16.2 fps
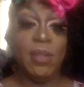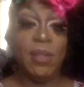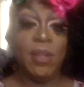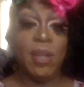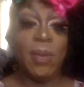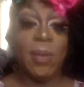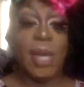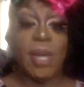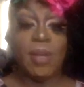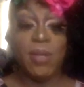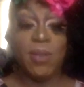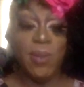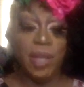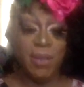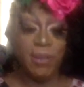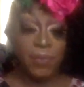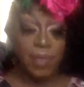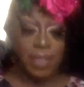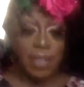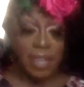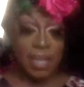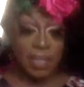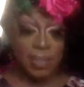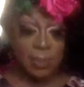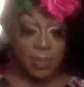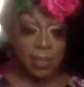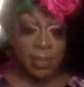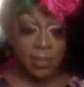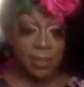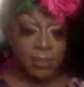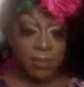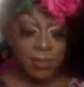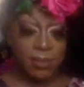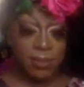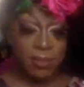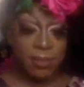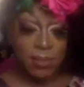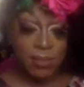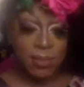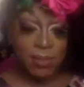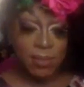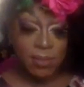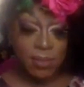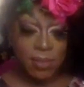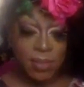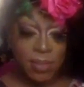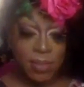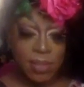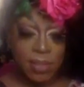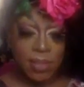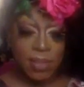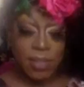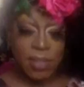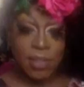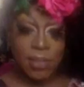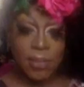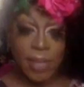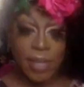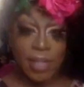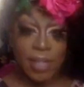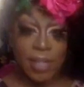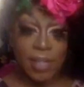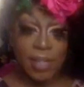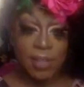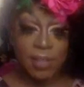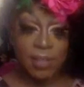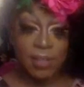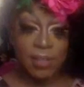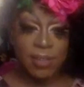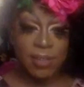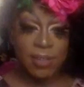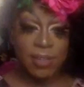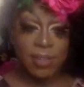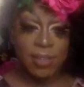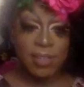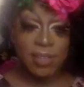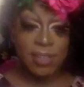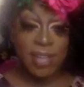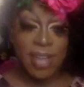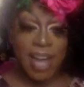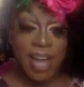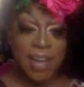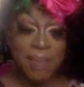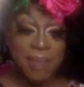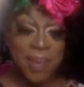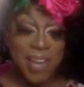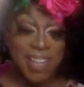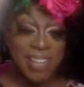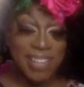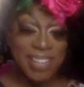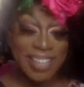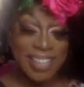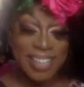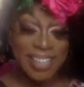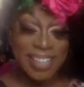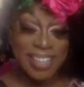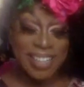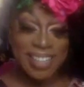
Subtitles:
Okay, you ready for the next one? You ready? Hi, Molly.